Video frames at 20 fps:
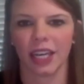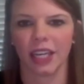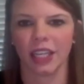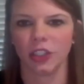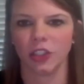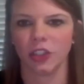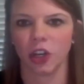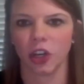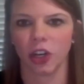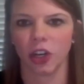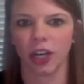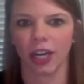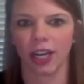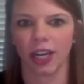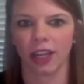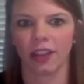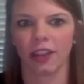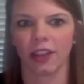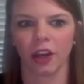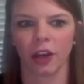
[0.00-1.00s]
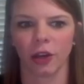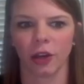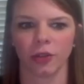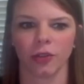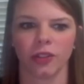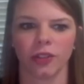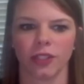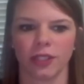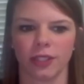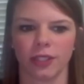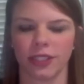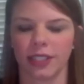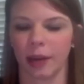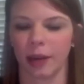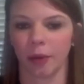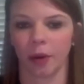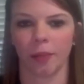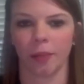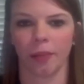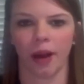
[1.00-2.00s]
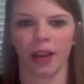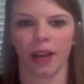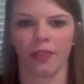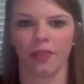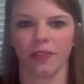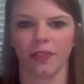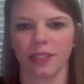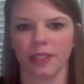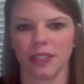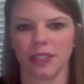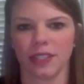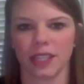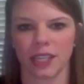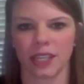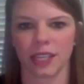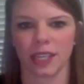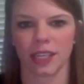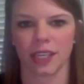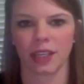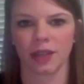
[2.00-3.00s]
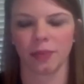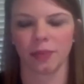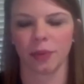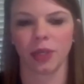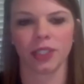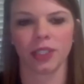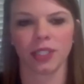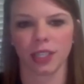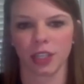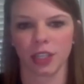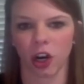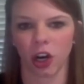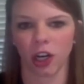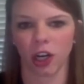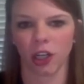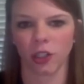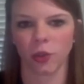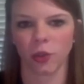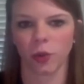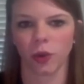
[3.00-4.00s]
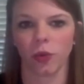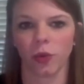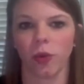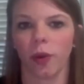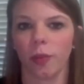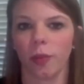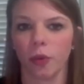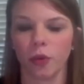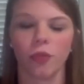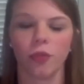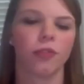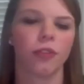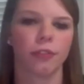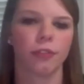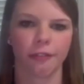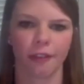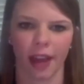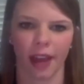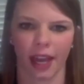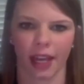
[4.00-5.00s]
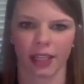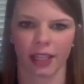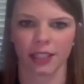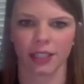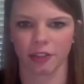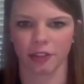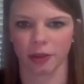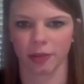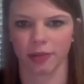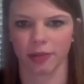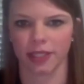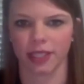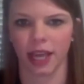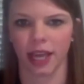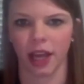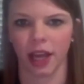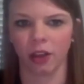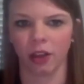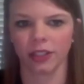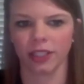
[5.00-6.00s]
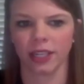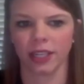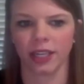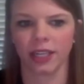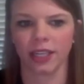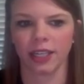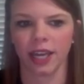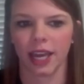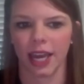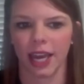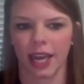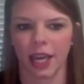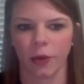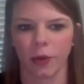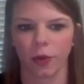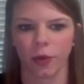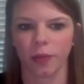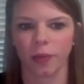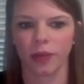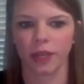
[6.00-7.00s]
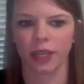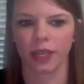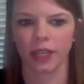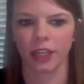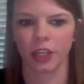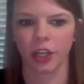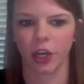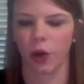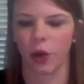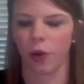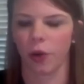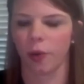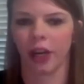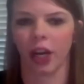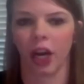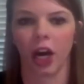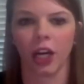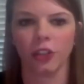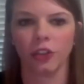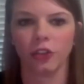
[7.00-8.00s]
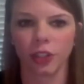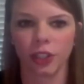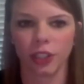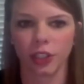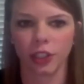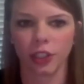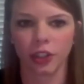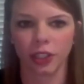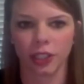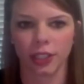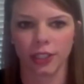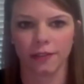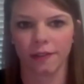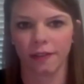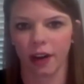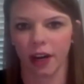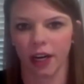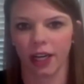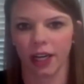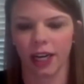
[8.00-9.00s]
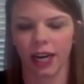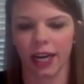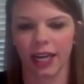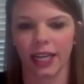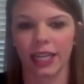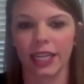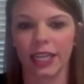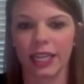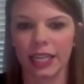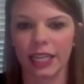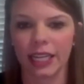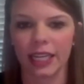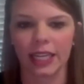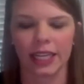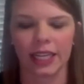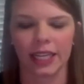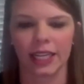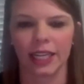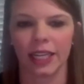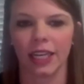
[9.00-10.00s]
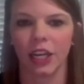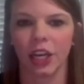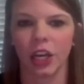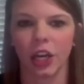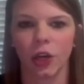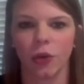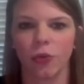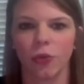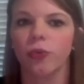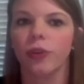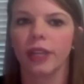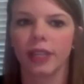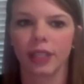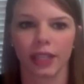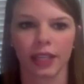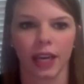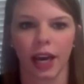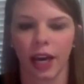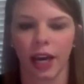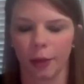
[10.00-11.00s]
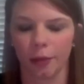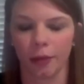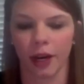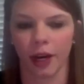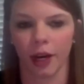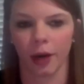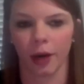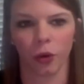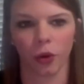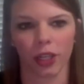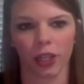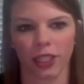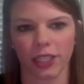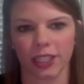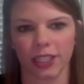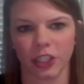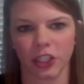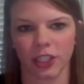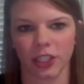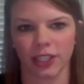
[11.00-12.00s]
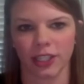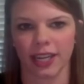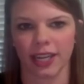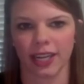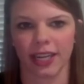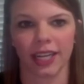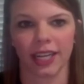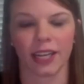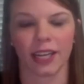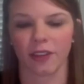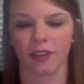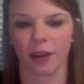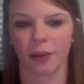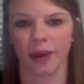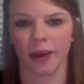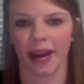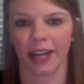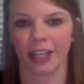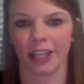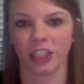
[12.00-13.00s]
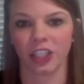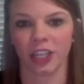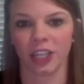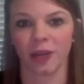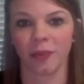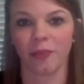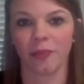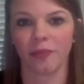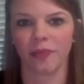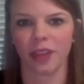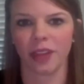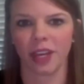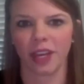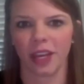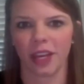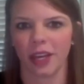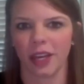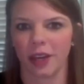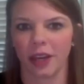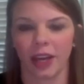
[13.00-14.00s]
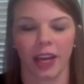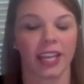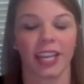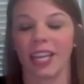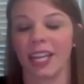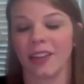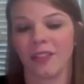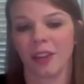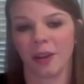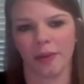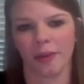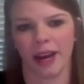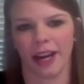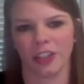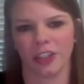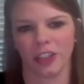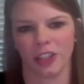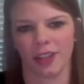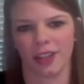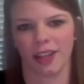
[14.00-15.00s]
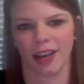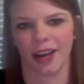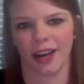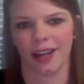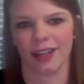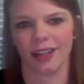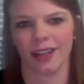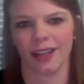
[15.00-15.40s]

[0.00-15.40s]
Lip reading: during those summer months, the prison guards would remove the fans from cells, and it would be, about 100 degrees Fahrenheit heat and really unbearable conditions. I can't even imagine that,